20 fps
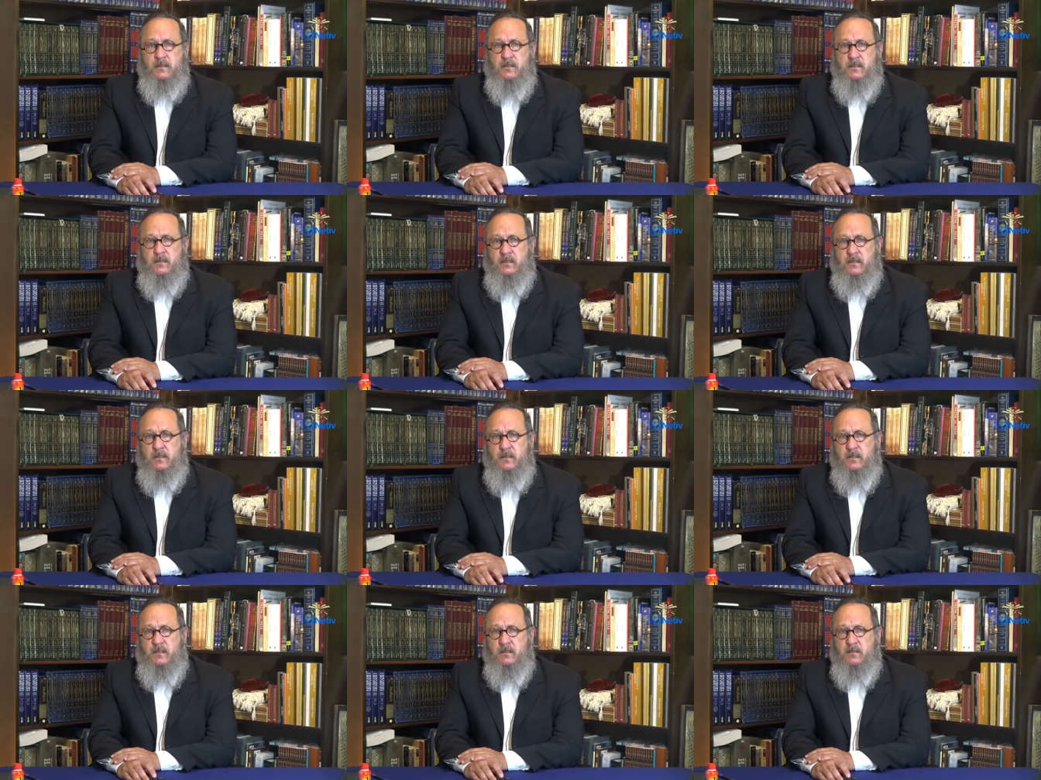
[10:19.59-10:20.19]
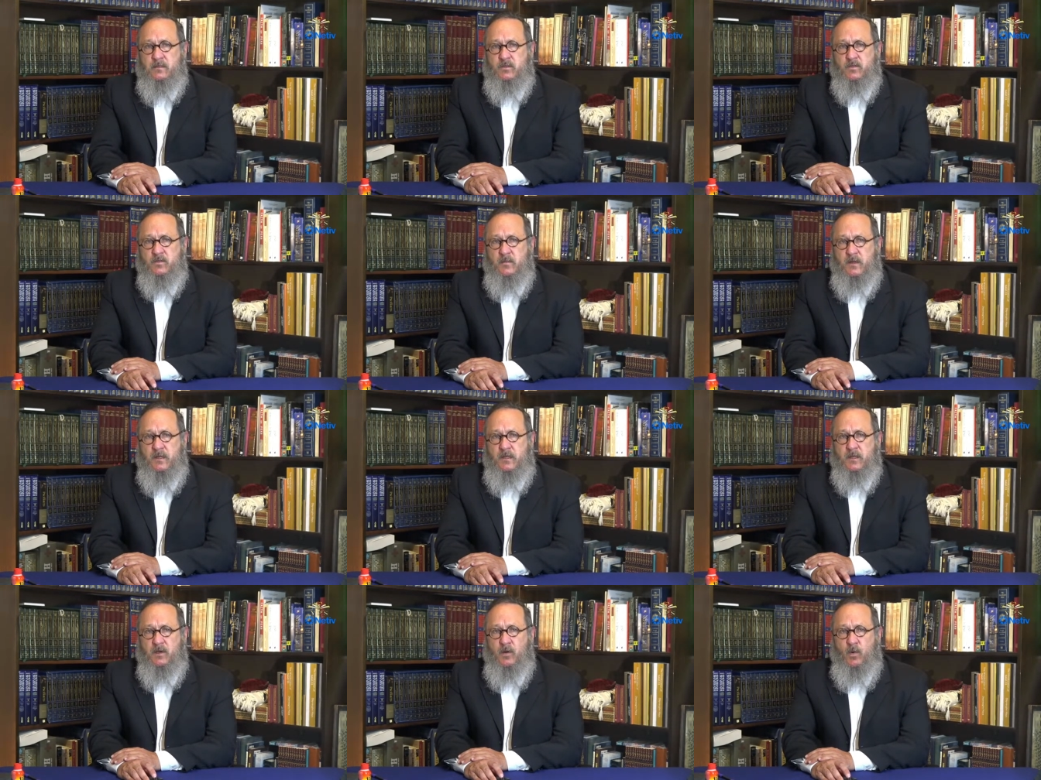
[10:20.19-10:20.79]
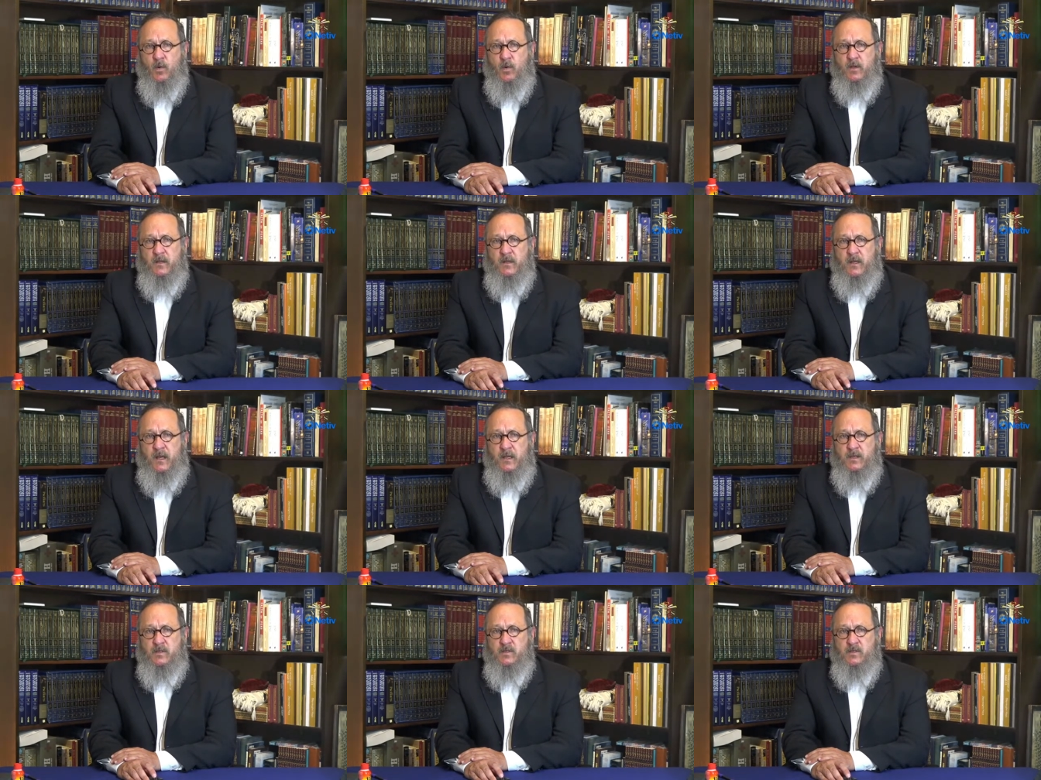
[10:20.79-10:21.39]
The shmika
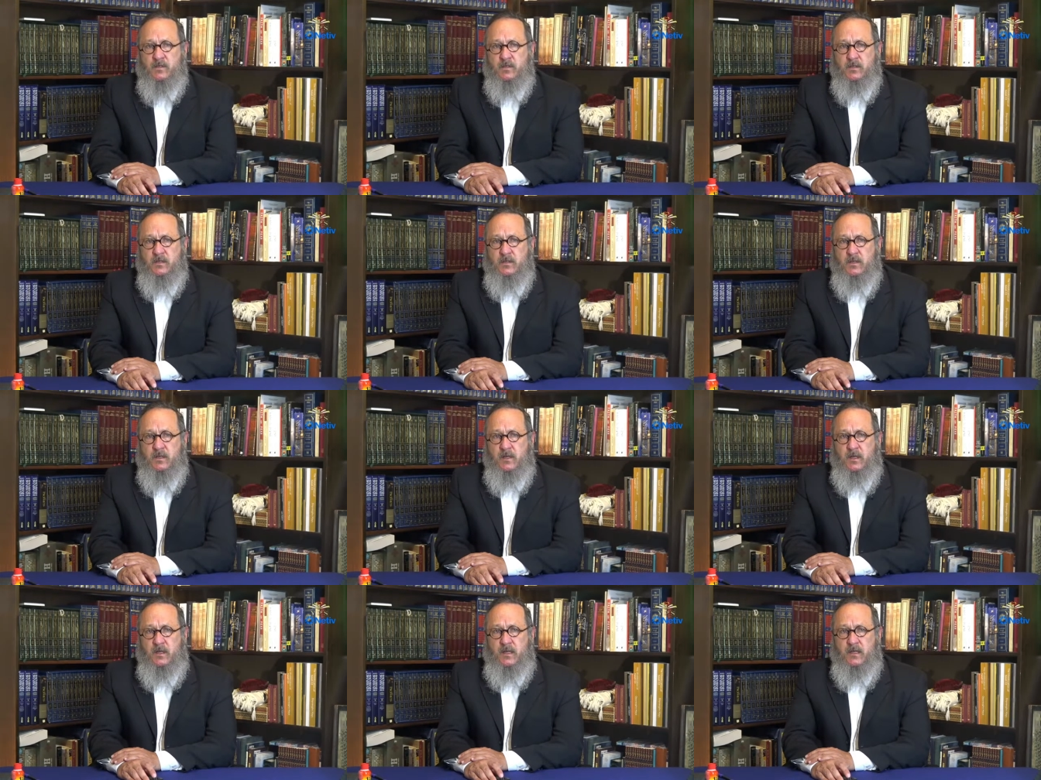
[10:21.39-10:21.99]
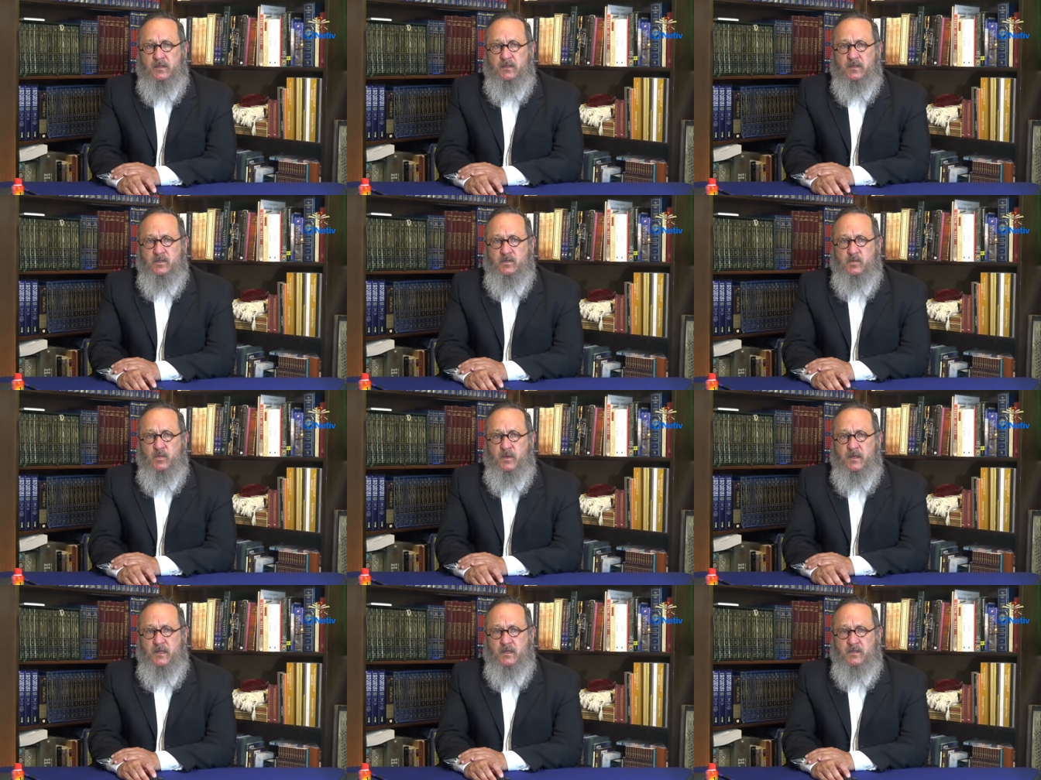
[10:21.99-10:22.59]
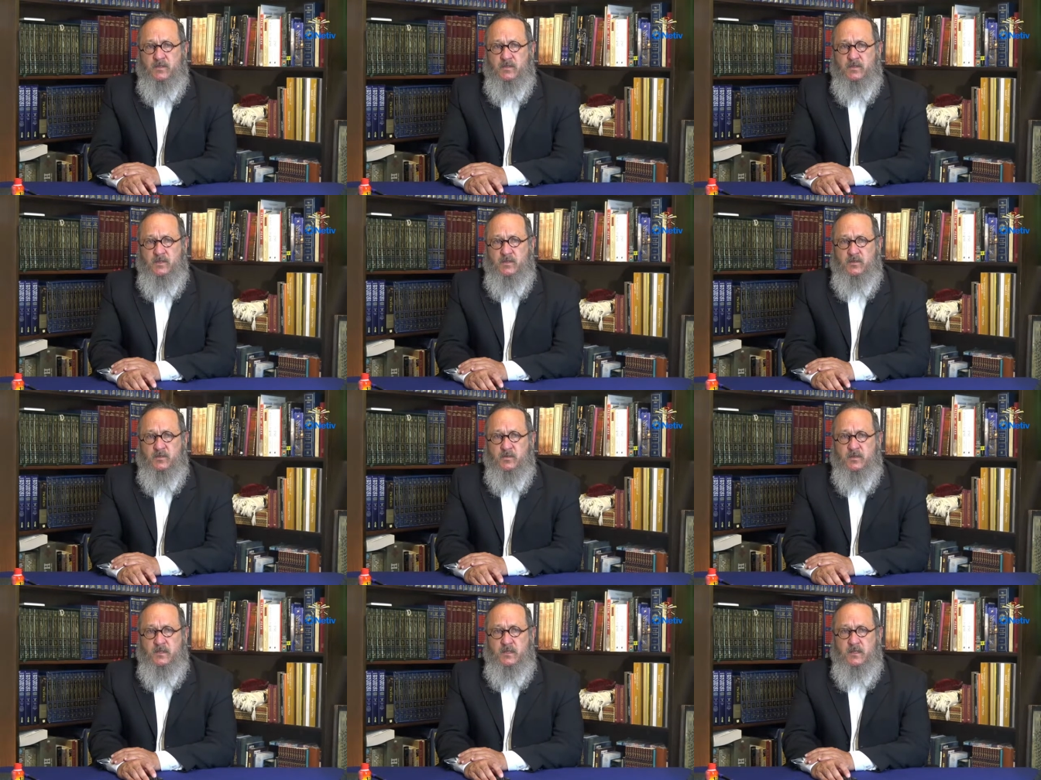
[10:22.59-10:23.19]
ordination in the 20th
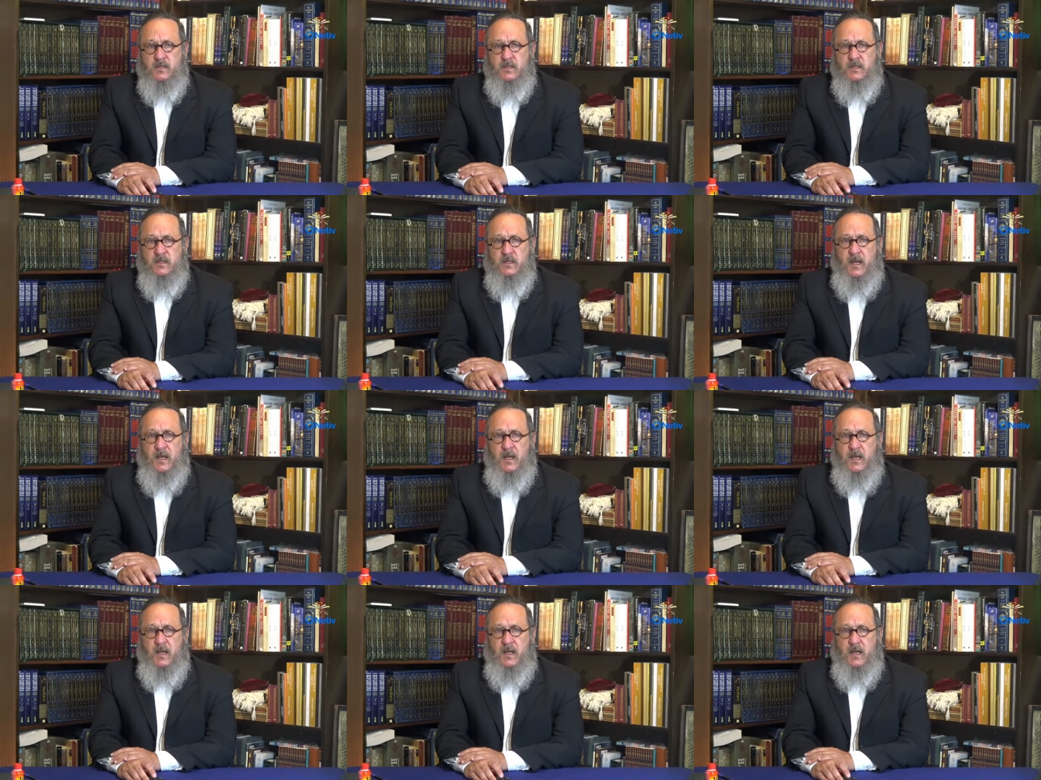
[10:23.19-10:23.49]
century